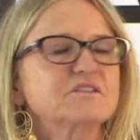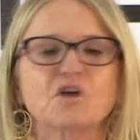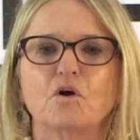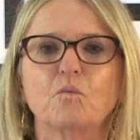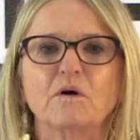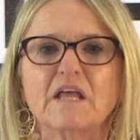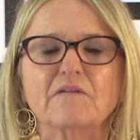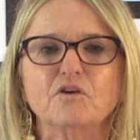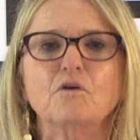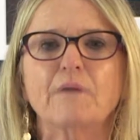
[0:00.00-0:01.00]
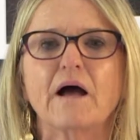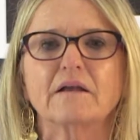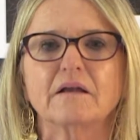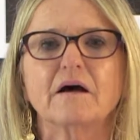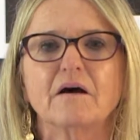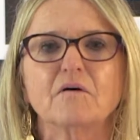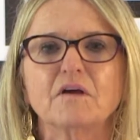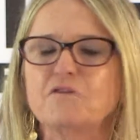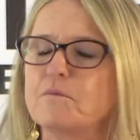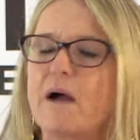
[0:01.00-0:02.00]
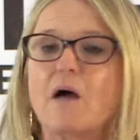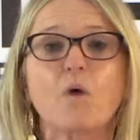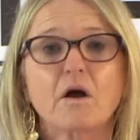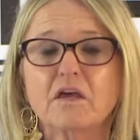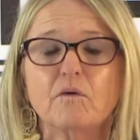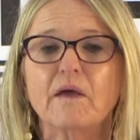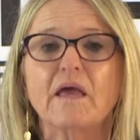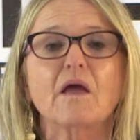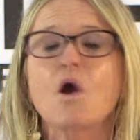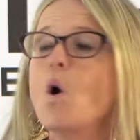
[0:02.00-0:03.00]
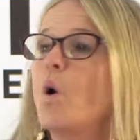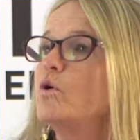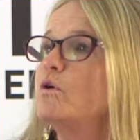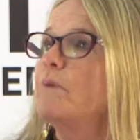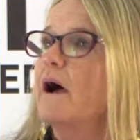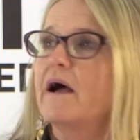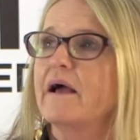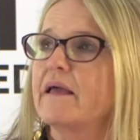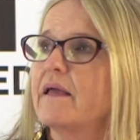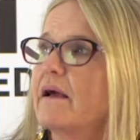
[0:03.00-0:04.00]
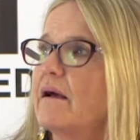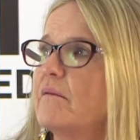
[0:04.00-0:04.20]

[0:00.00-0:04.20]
So whatever you buy now, if you buy wonky ware or you buy